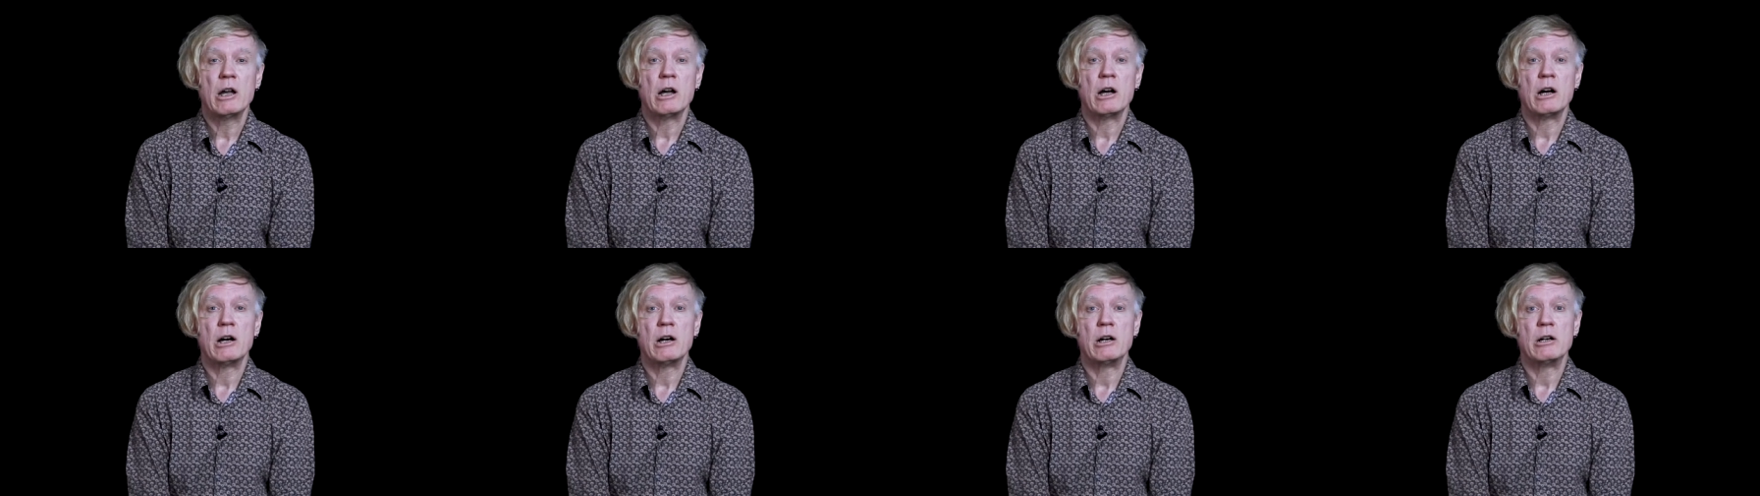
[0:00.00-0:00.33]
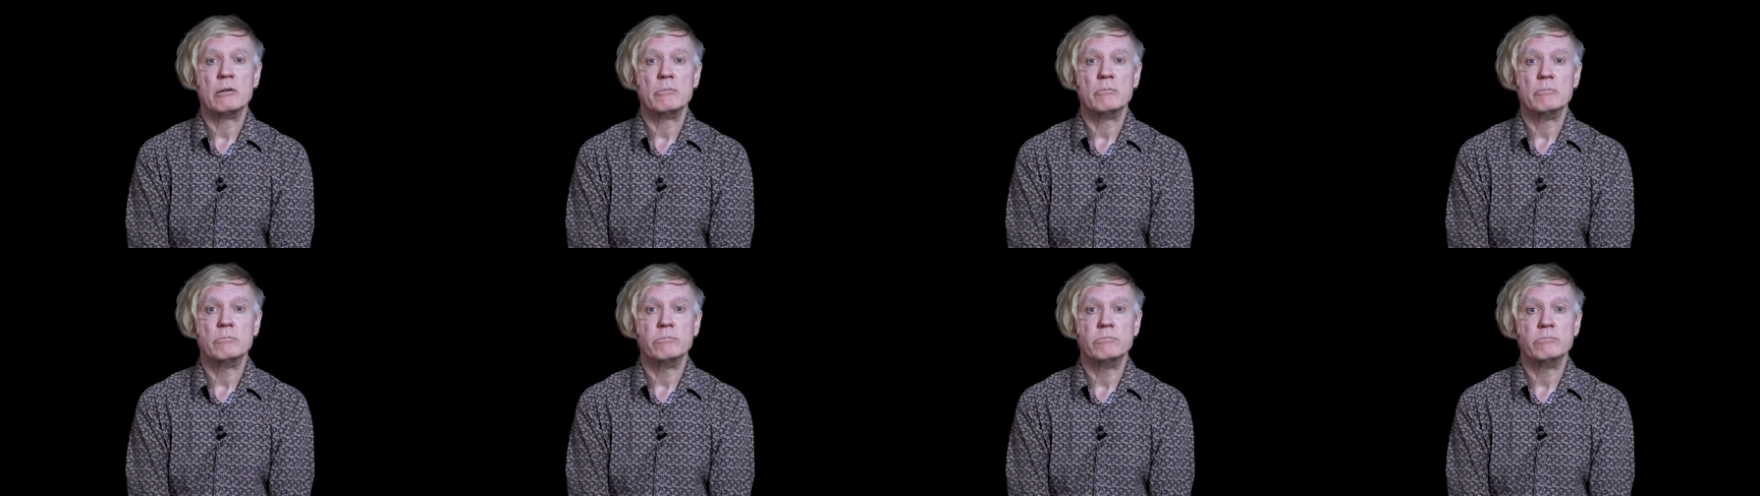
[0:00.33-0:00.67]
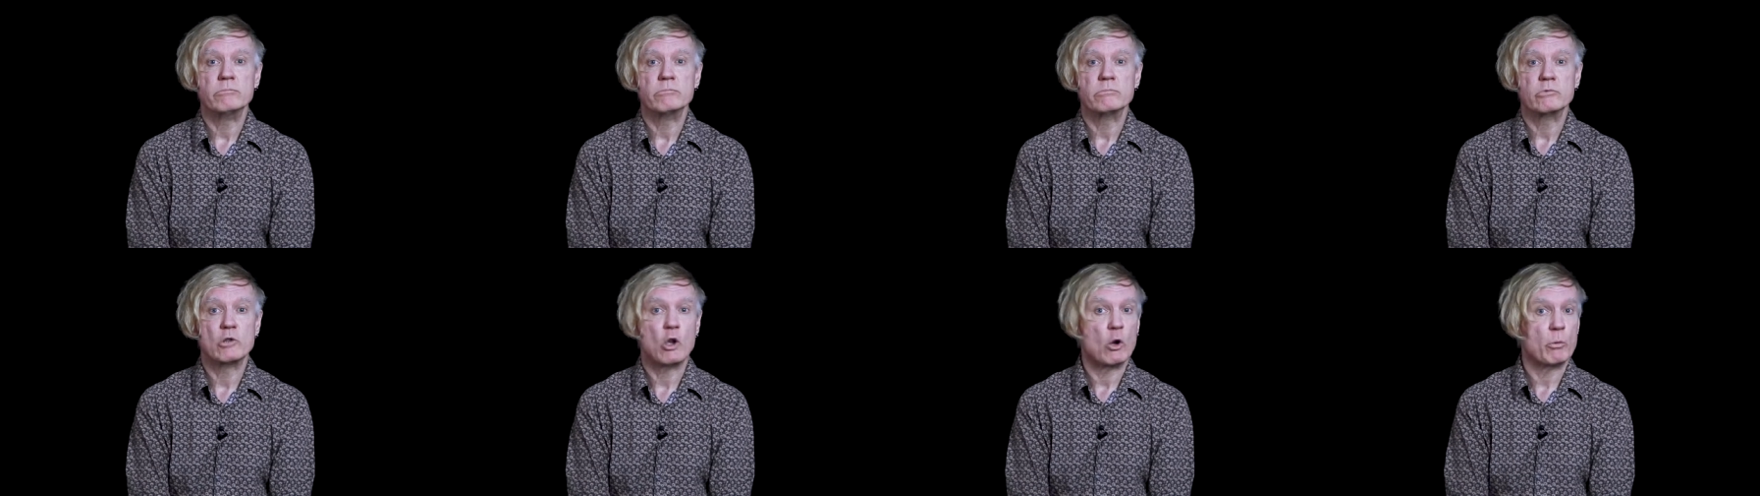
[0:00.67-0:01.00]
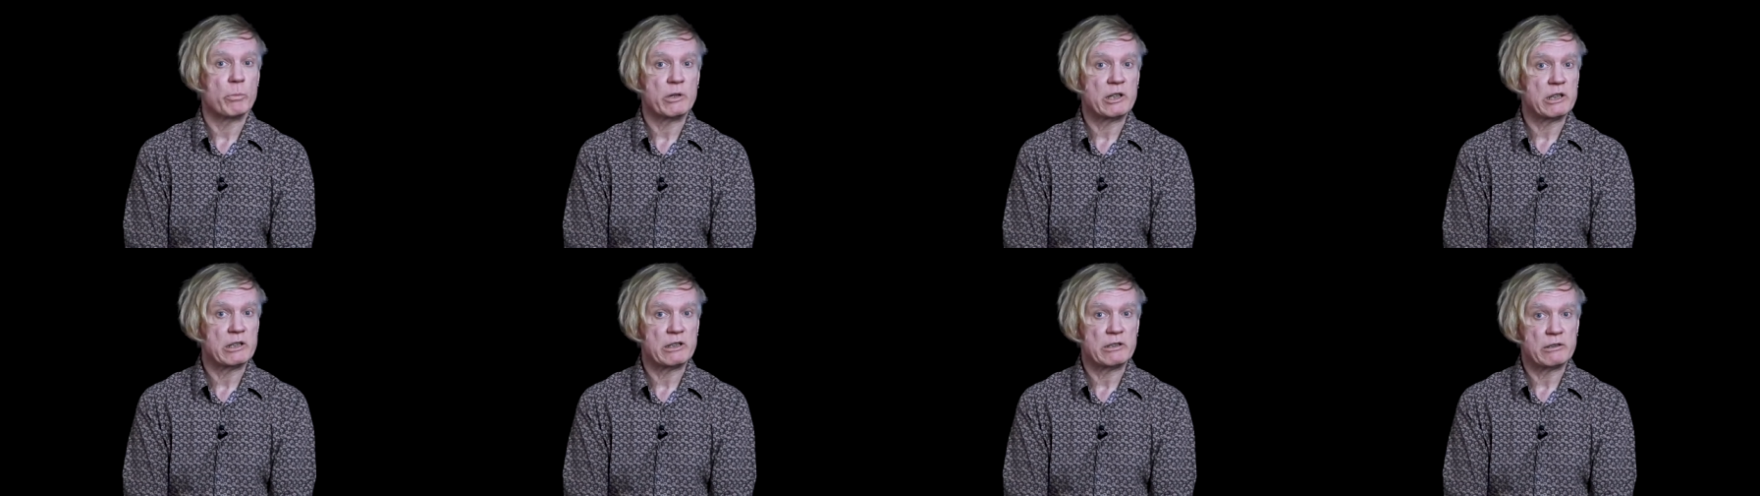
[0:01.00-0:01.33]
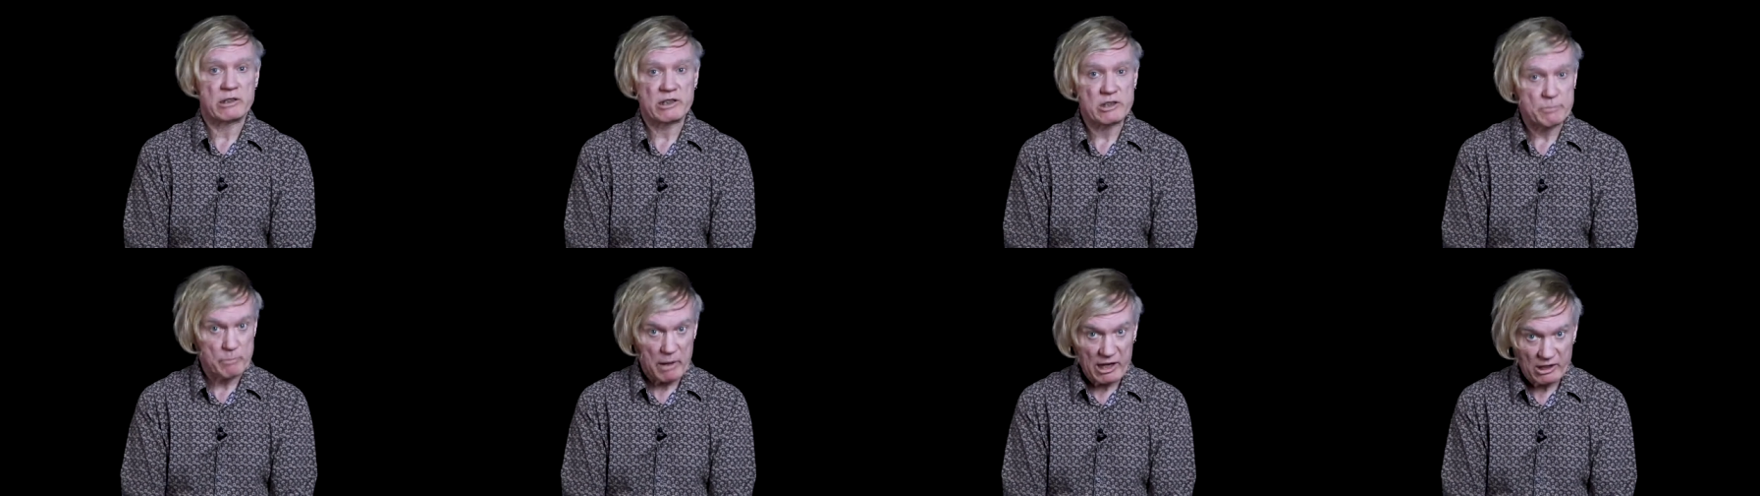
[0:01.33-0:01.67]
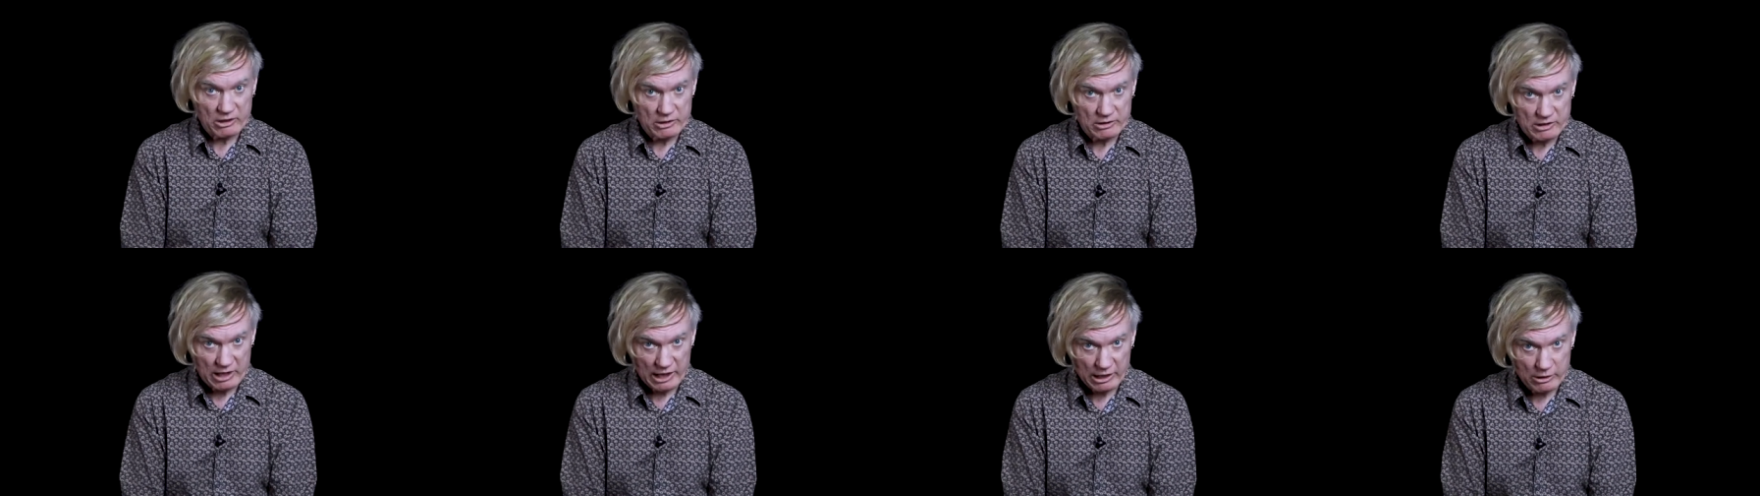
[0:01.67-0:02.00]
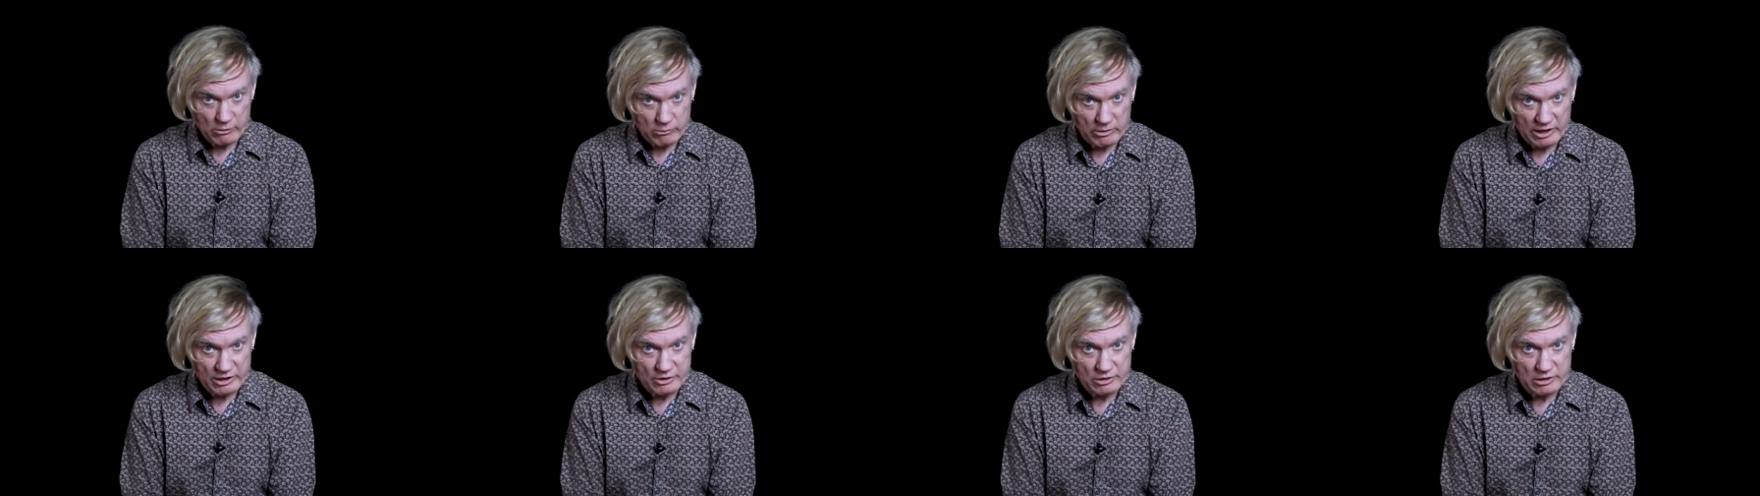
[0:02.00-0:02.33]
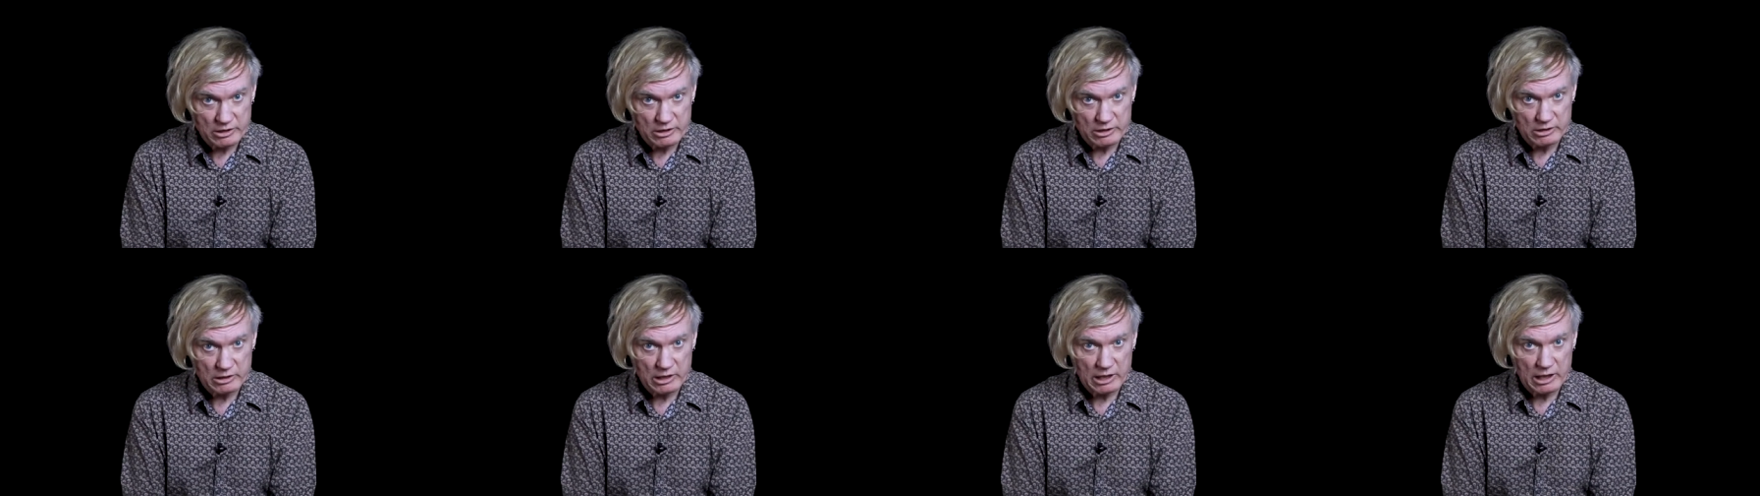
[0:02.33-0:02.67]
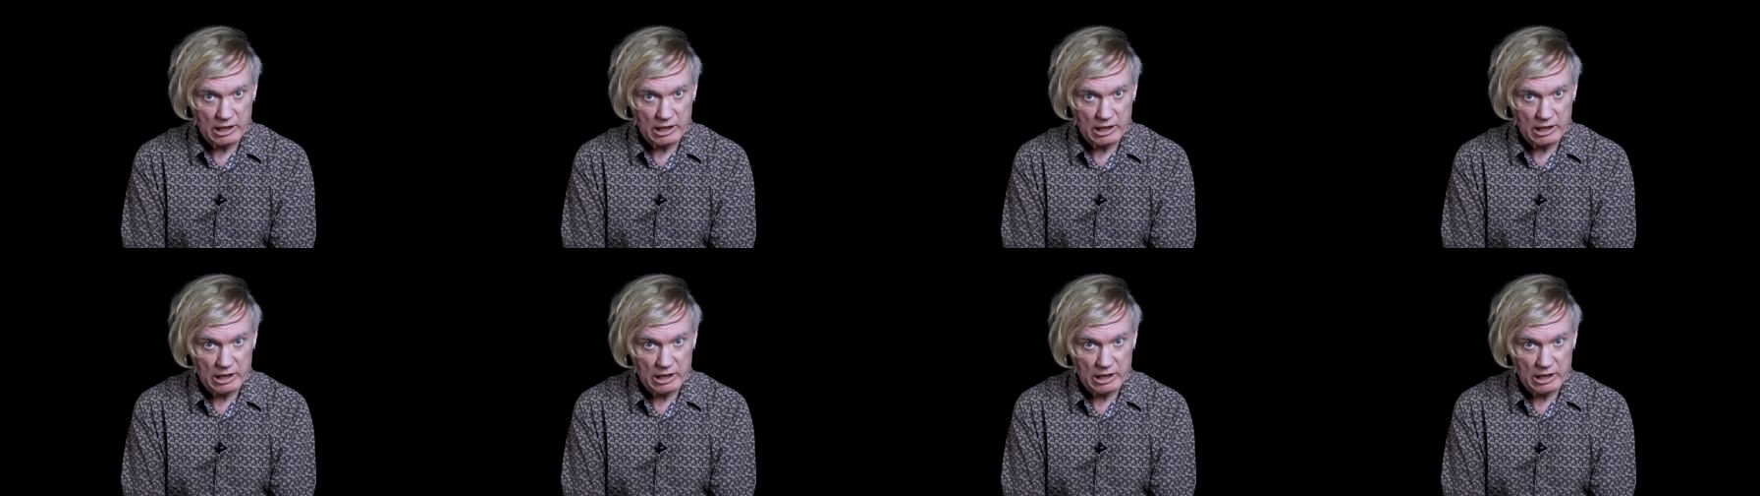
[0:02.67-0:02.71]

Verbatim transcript: Um, nobody expected that question,